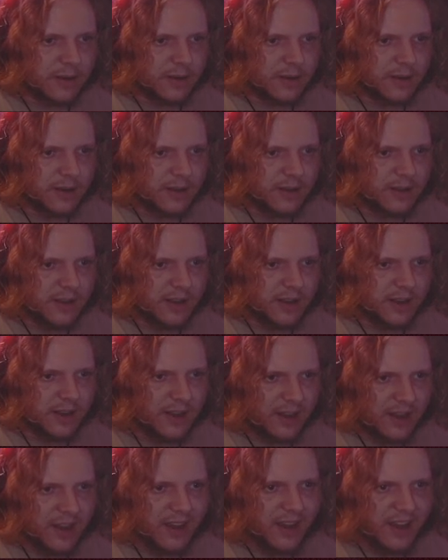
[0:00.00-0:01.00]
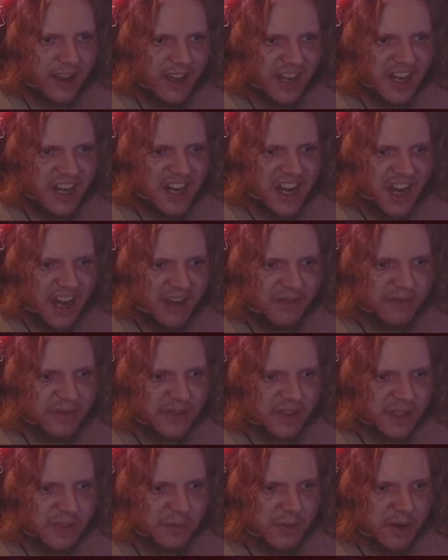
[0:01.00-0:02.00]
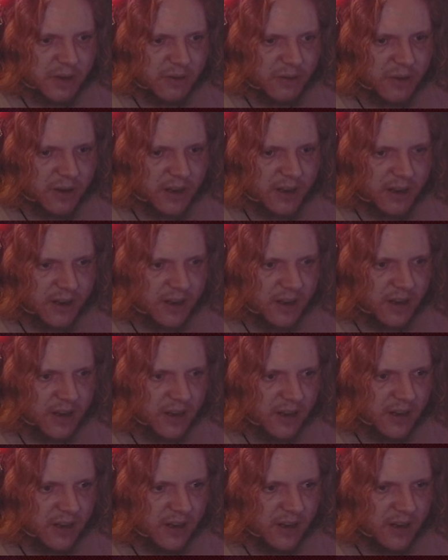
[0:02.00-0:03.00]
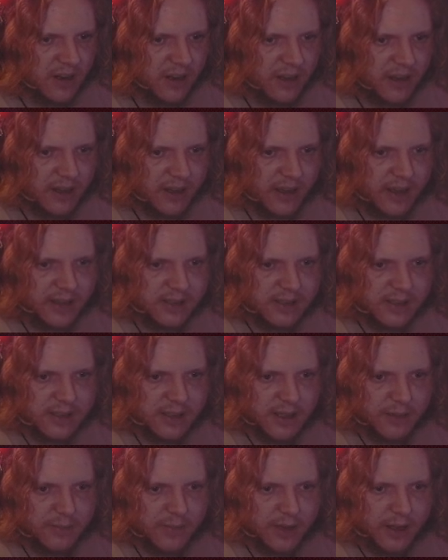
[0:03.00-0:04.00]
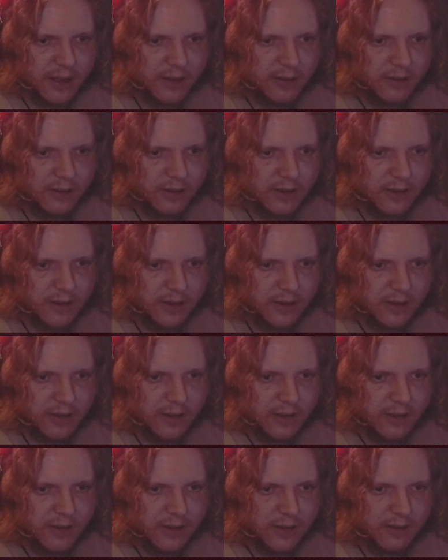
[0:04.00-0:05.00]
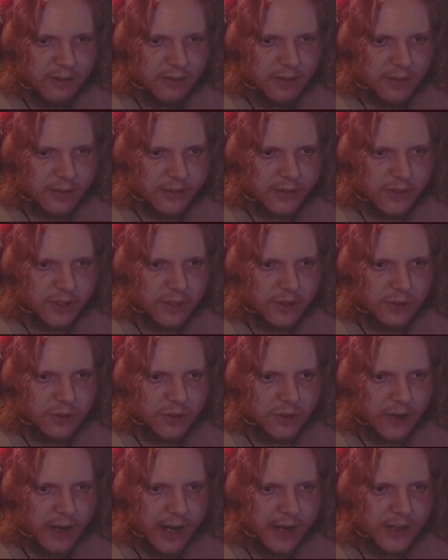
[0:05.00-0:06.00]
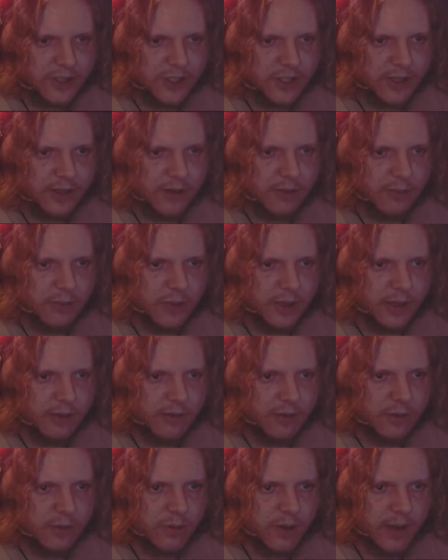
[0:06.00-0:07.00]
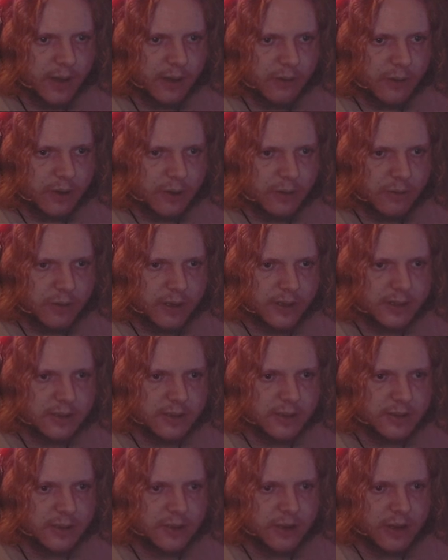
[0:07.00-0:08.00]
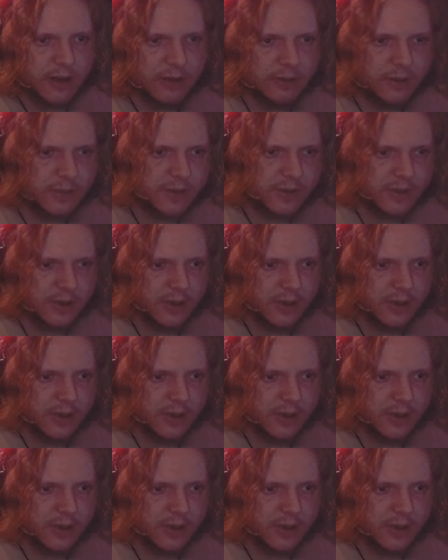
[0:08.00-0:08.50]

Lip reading: Enough. This might work. Again, it's thumbnail. If it looks too trashy, then we'll give it away. We don't want it to look whoops.